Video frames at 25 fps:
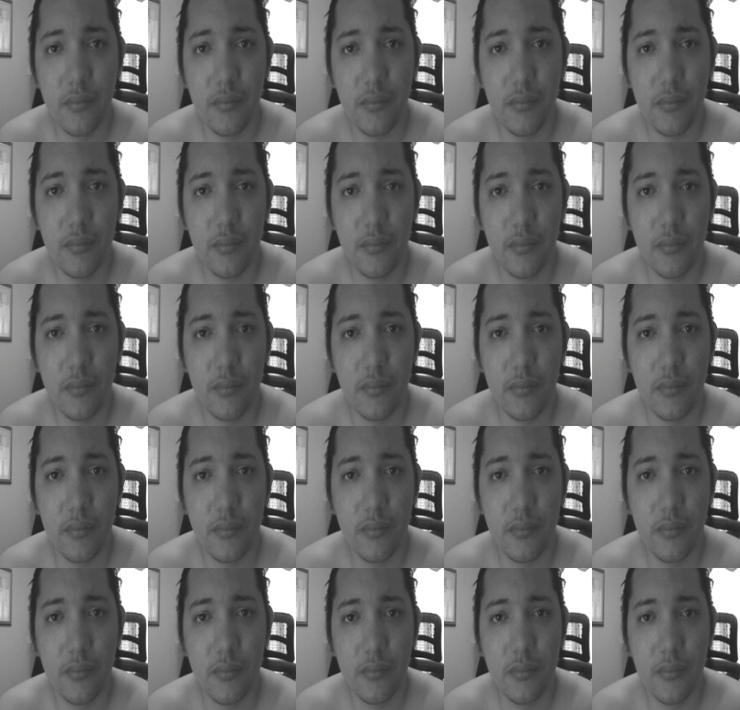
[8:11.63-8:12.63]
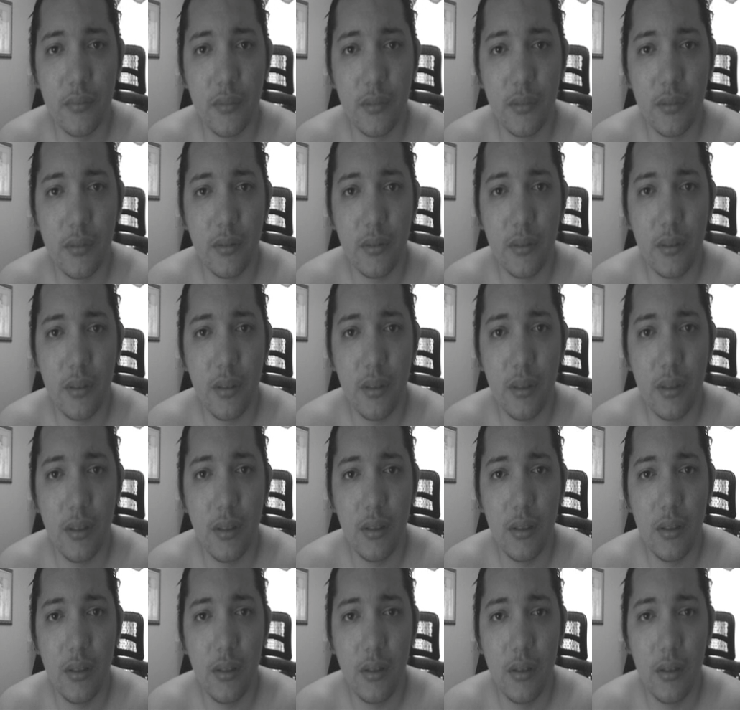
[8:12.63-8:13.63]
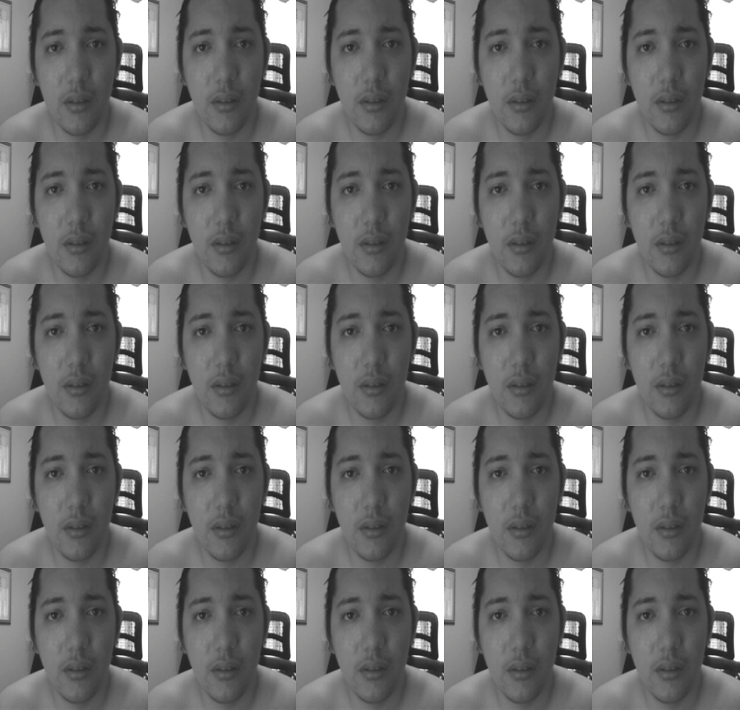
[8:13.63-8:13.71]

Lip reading: (no one is talking)